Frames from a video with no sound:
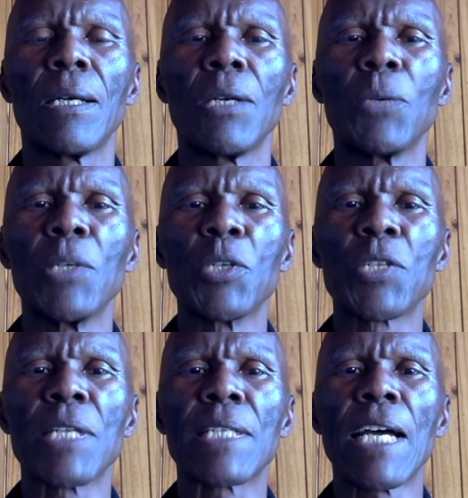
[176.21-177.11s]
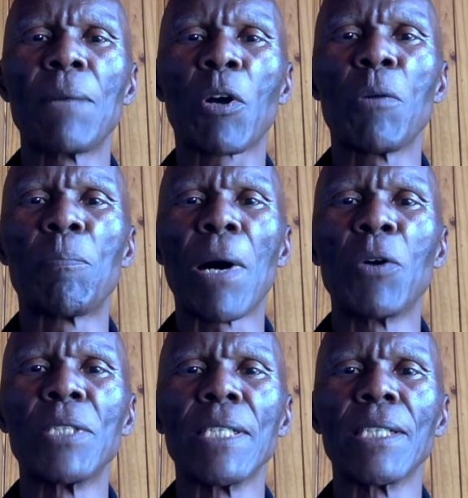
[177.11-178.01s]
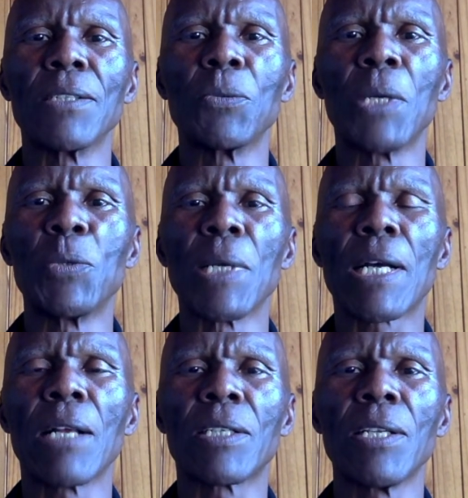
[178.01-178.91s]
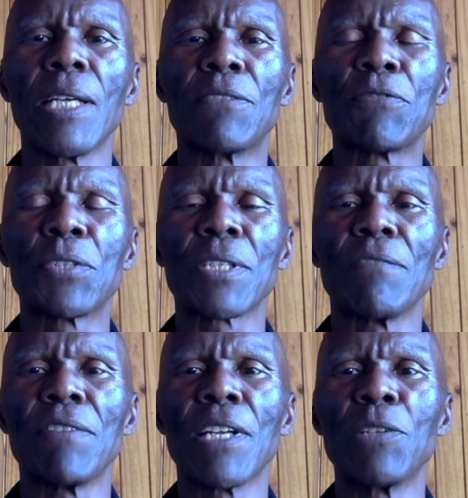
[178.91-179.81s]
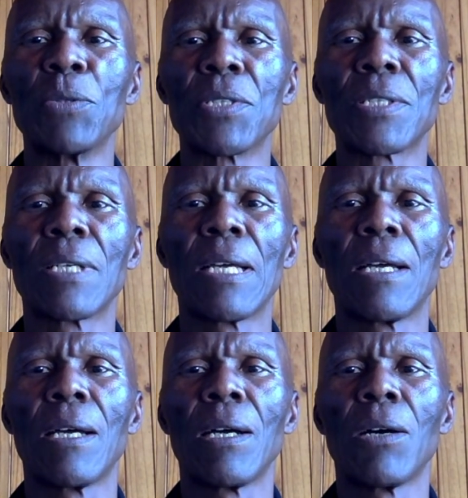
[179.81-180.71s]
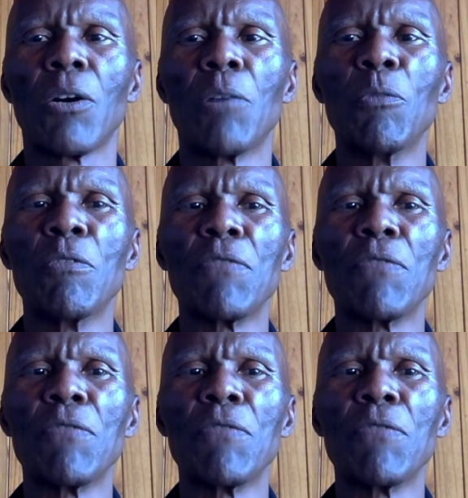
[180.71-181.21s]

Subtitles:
We use the term compounding when we calculate future values or move